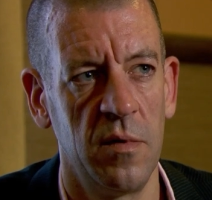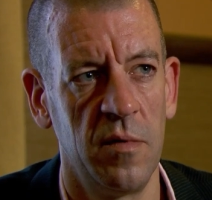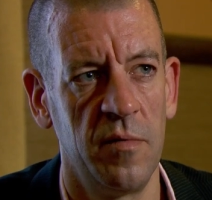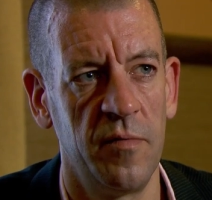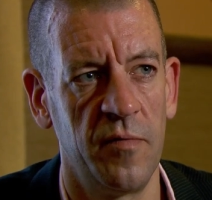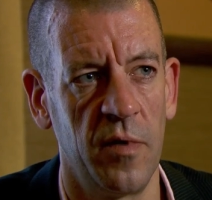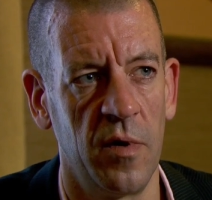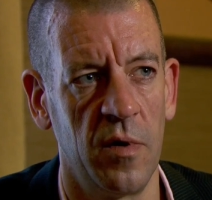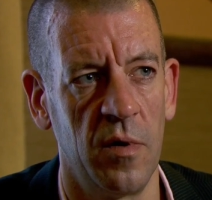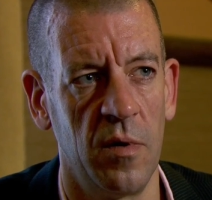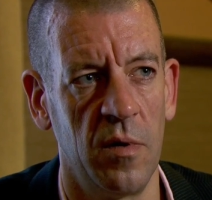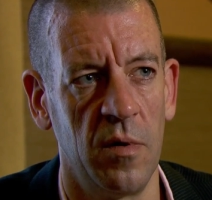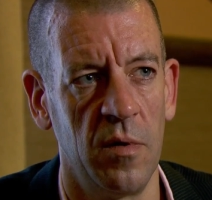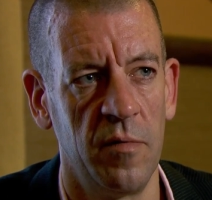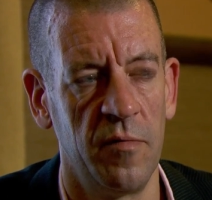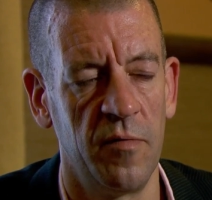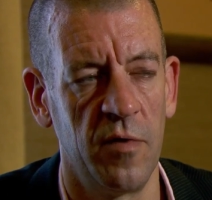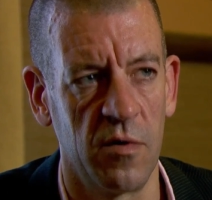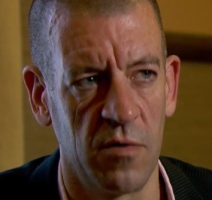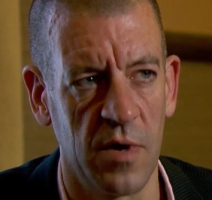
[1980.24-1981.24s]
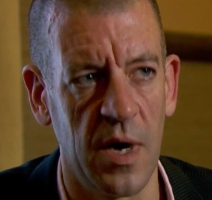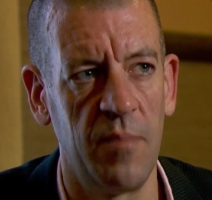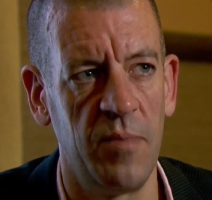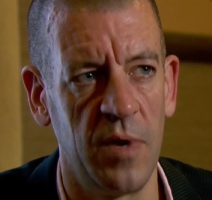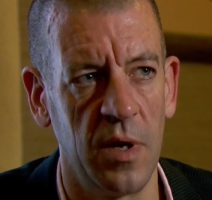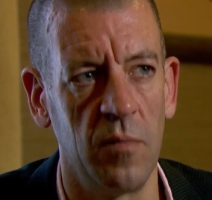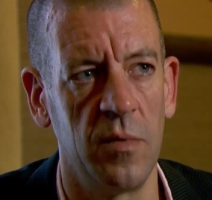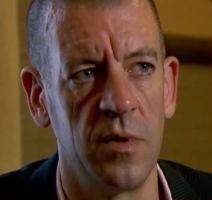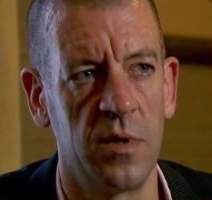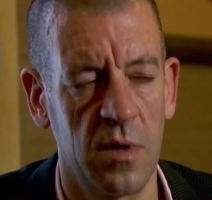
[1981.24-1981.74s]
for
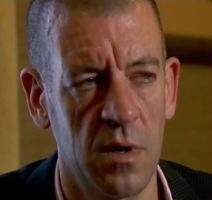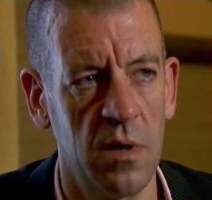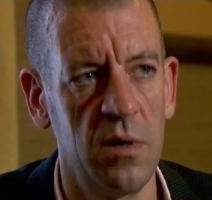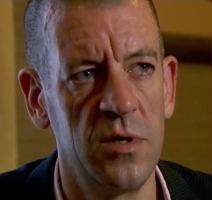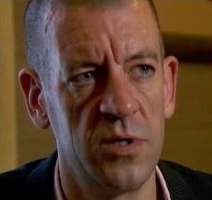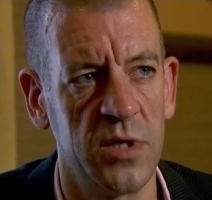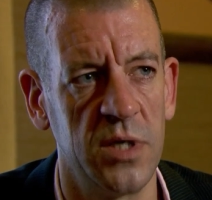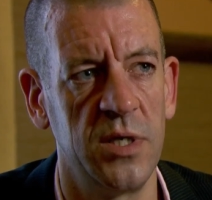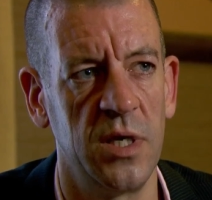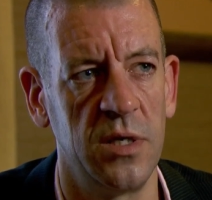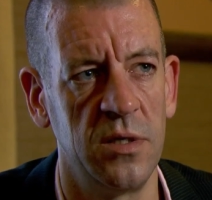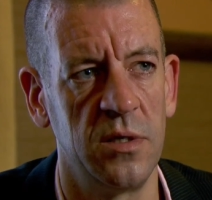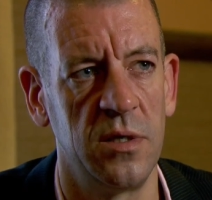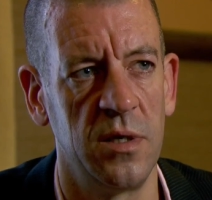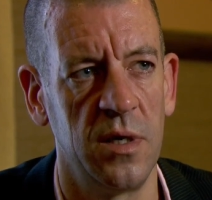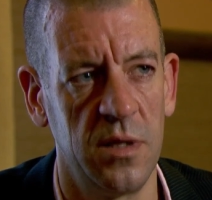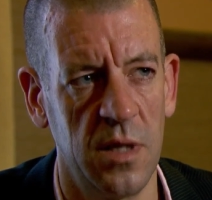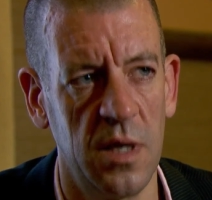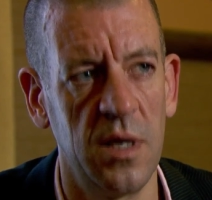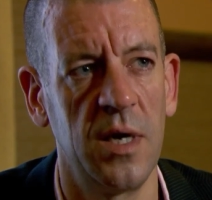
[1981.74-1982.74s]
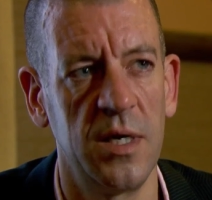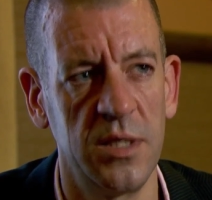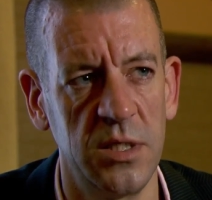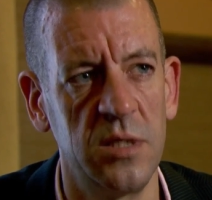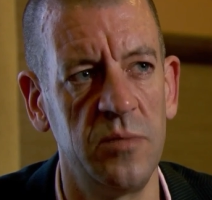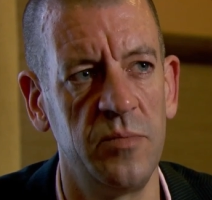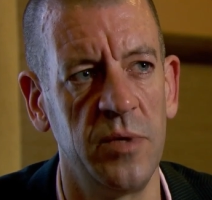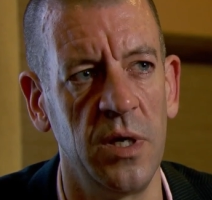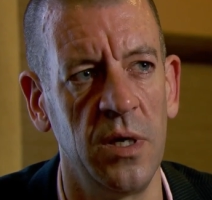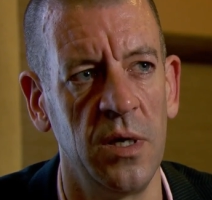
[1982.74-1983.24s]
grappling with current identity, and that has
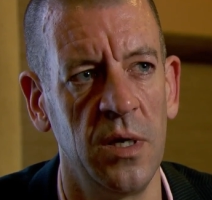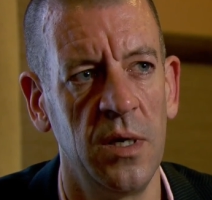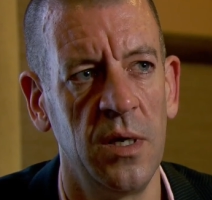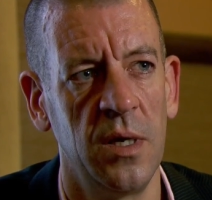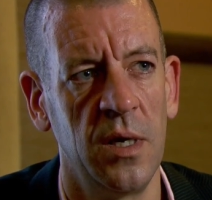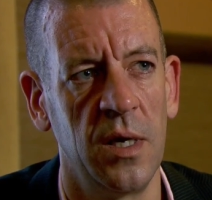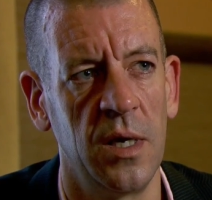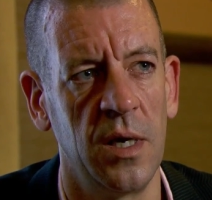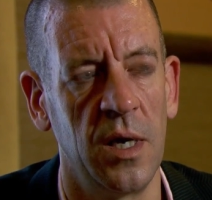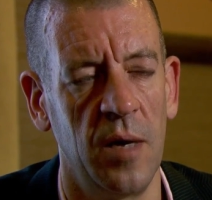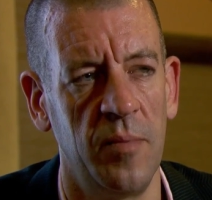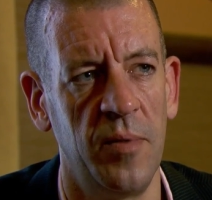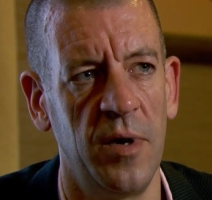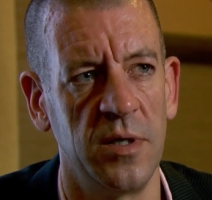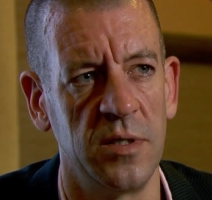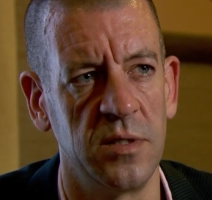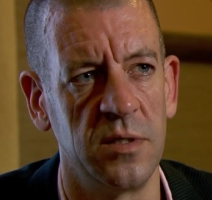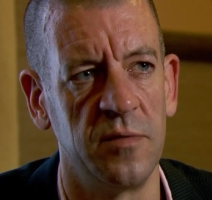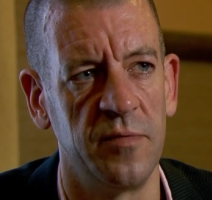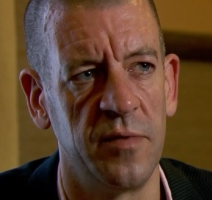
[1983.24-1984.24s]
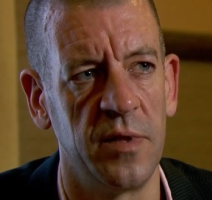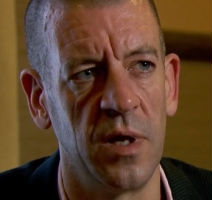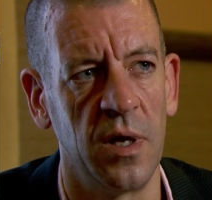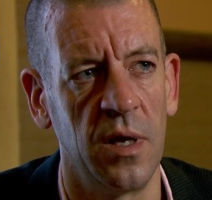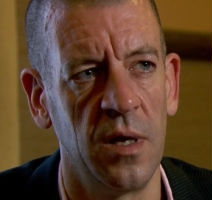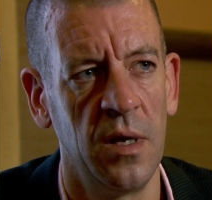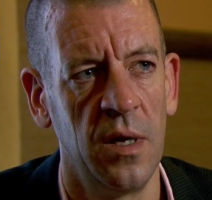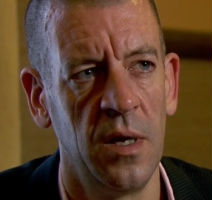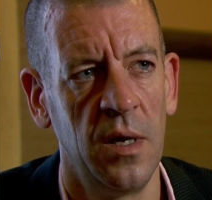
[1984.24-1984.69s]
to be a positive thing.